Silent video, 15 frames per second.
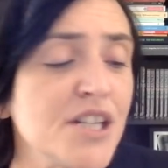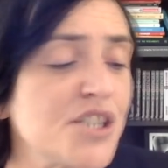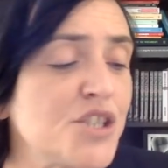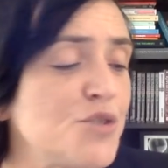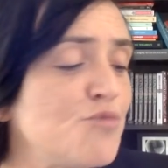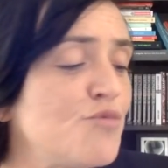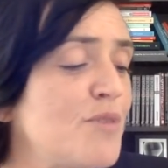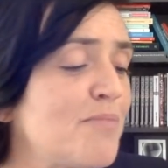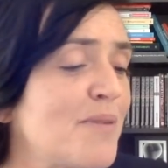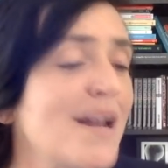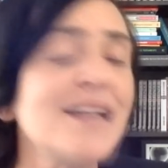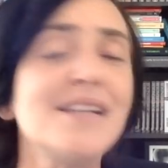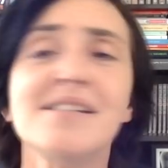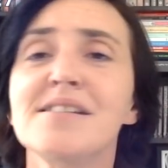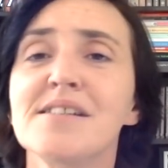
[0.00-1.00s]
to
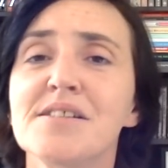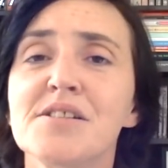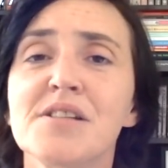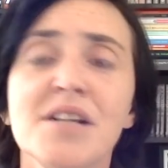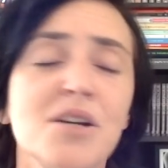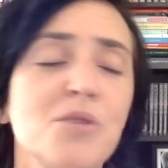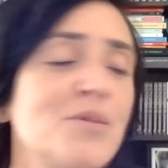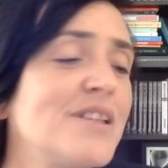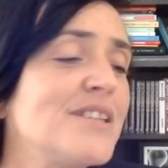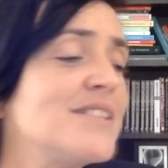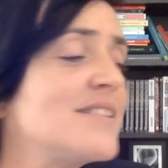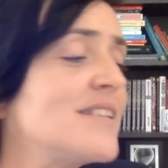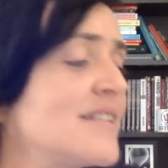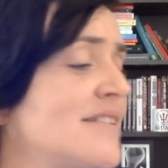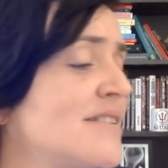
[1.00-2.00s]
replace it with a
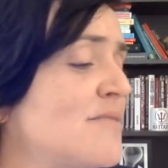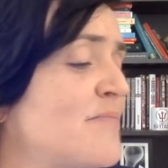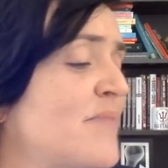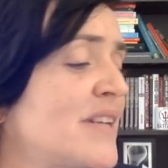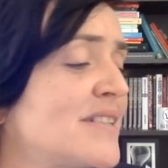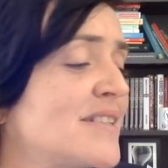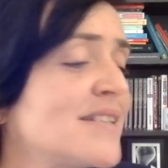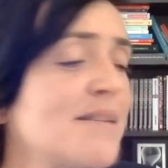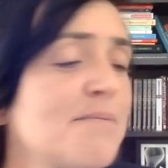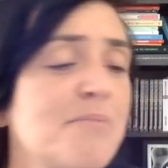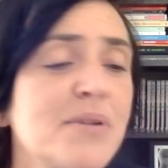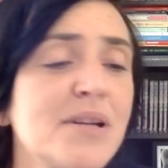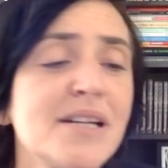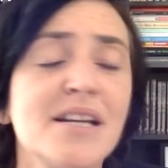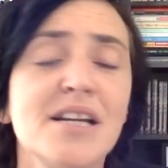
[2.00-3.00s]
system that
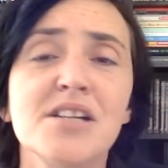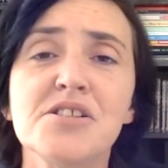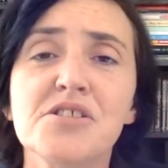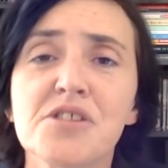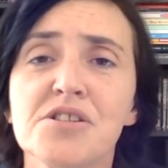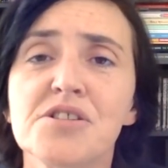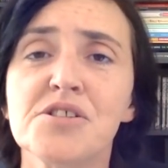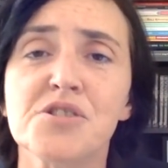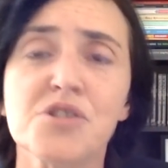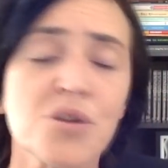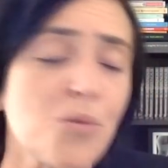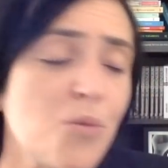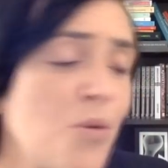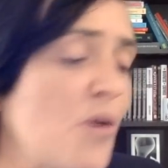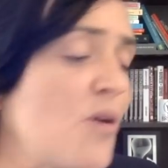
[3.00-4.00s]
simply doesn't
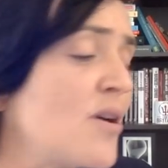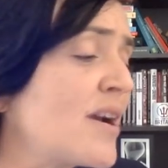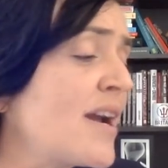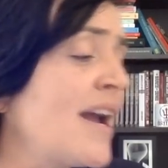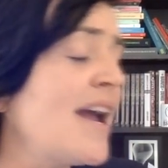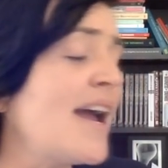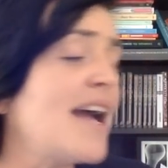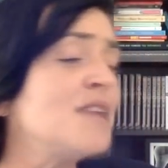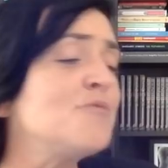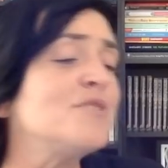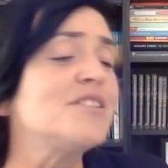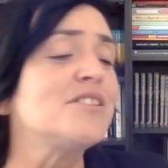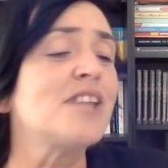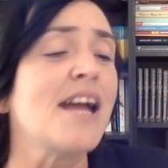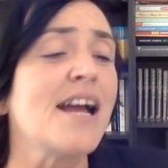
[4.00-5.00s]
work and
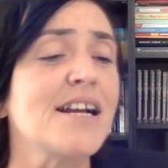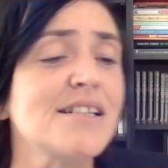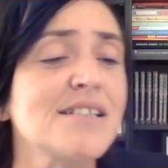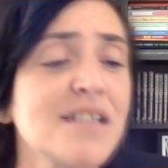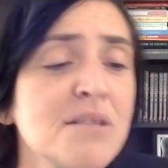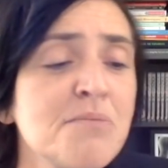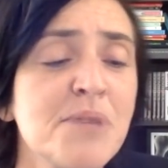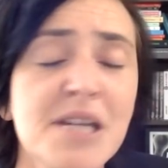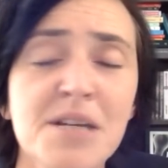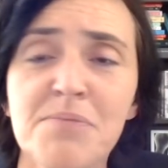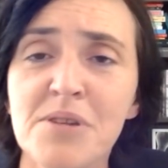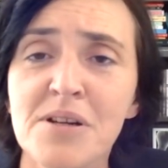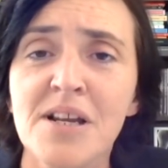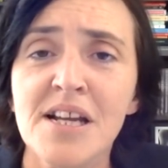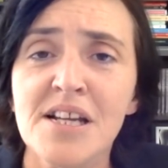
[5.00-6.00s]
with taxing
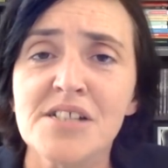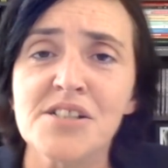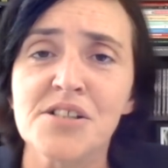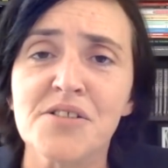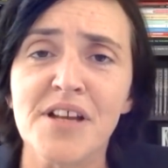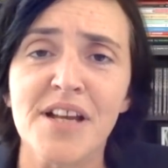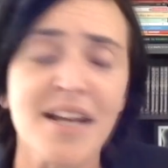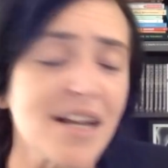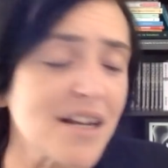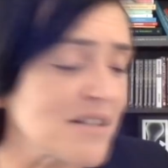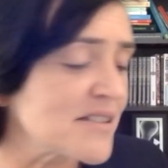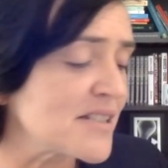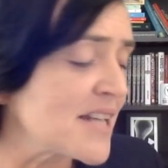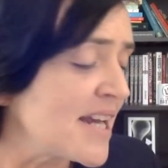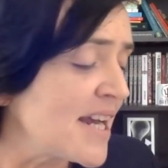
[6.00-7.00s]
people to the
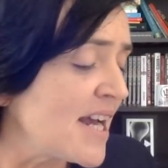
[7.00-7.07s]
hilt.